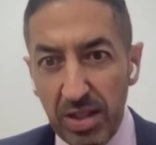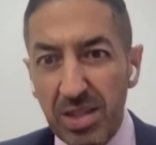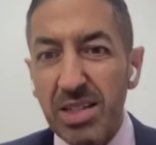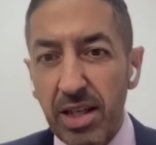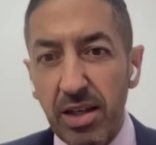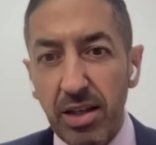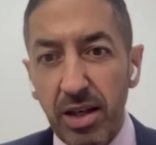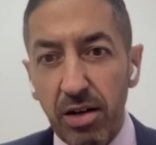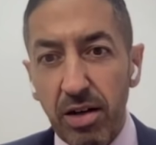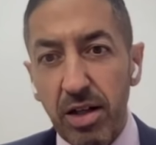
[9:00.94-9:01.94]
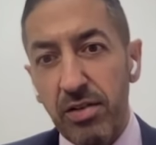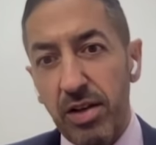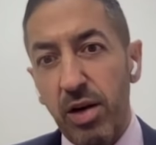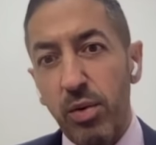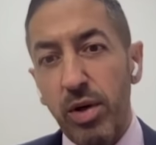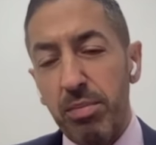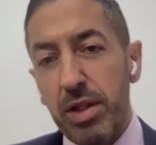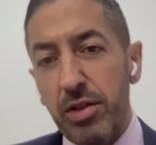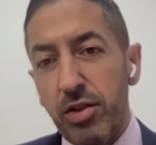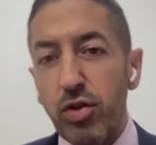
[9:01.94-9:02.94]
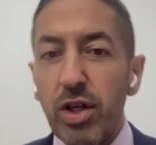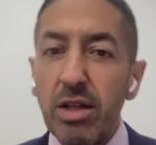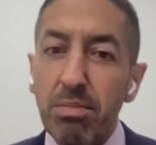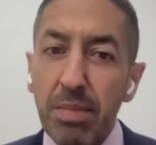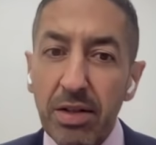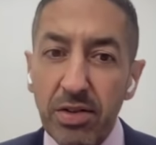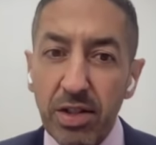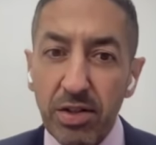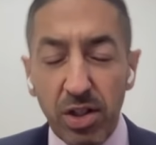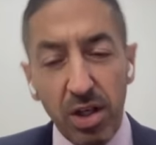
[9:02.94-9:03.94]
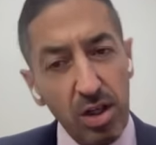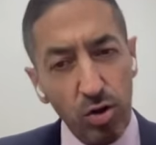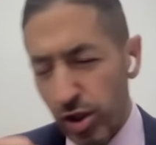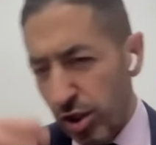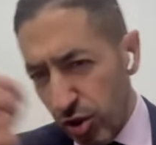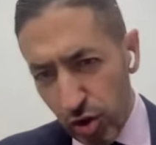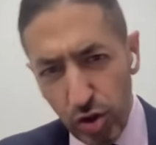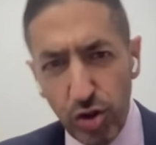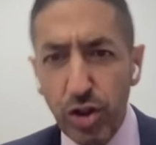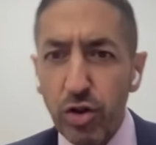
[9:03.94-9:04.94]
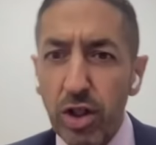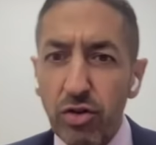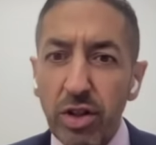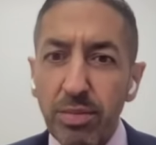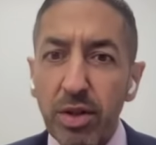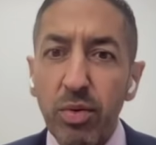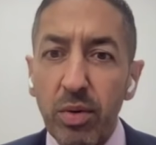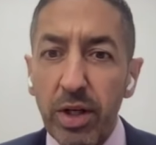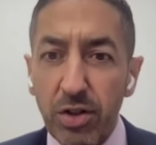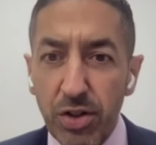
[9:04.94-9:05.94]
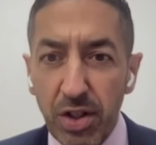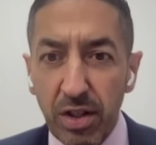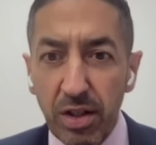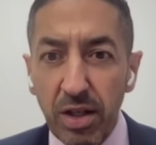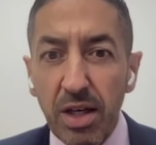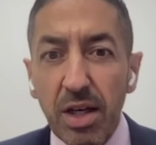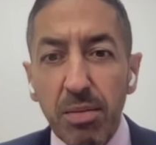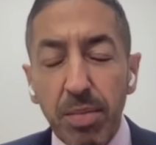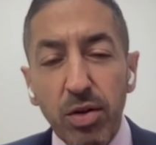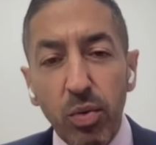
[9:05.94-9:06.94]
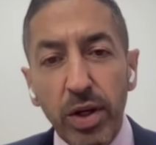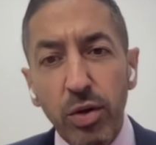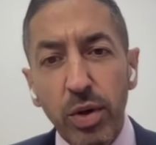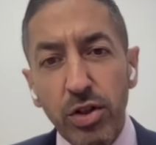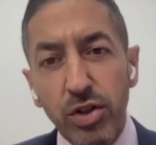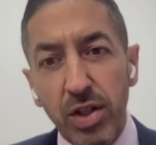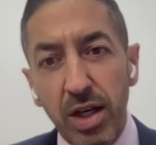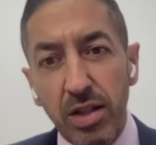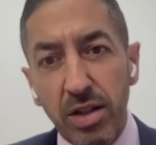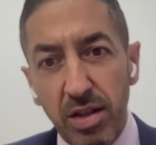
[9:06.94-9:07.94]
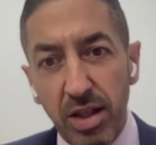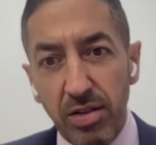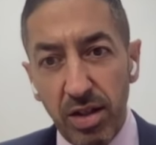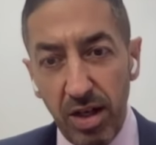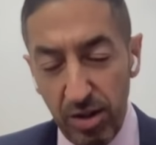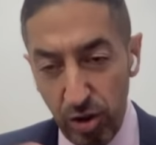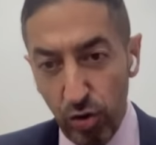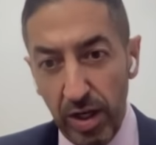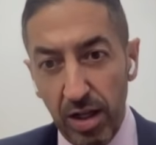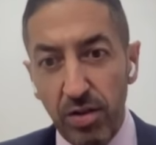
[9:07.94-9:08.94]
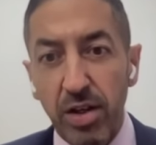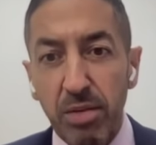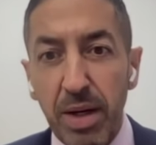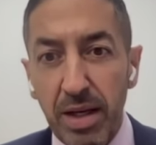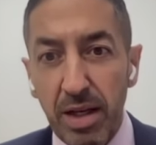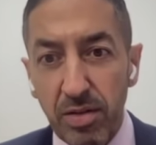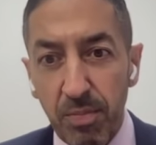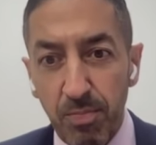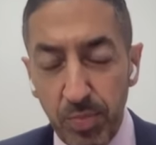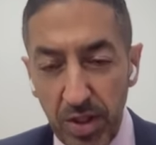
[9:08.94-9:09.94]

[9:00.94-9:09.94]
is sick care, is our ability to get medicines or to get surgery or to get treatment when we are sick. But when you understand that your health and my health